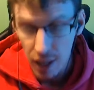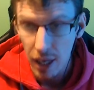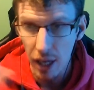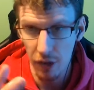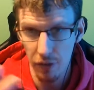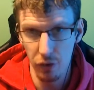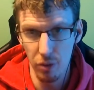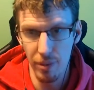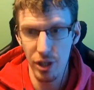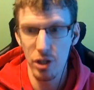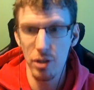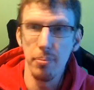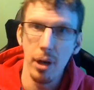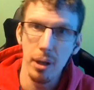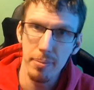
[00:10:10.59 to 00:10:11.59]
aforementioned
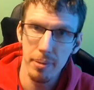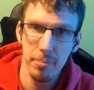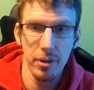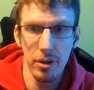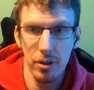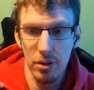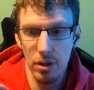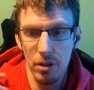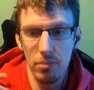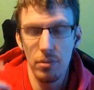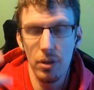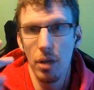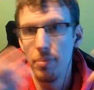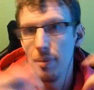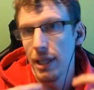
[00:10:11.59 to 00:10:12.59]
might be because of the
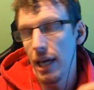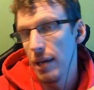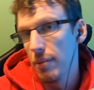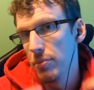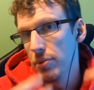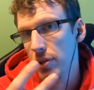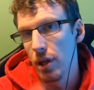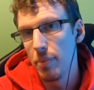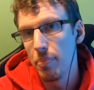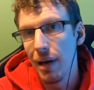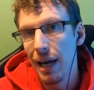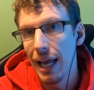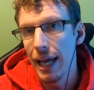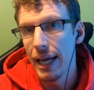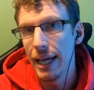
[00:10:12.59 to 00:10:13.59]
type of games that I
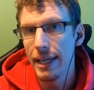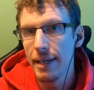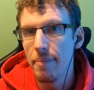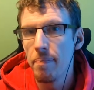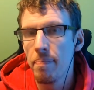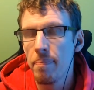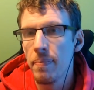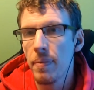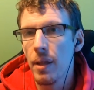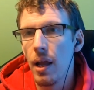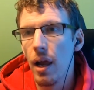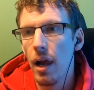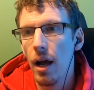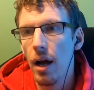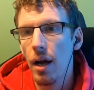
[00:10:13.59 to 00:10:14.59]
play.
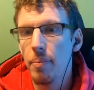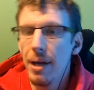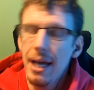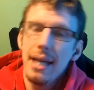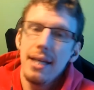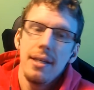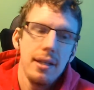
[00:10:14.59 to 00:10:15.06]
But hey,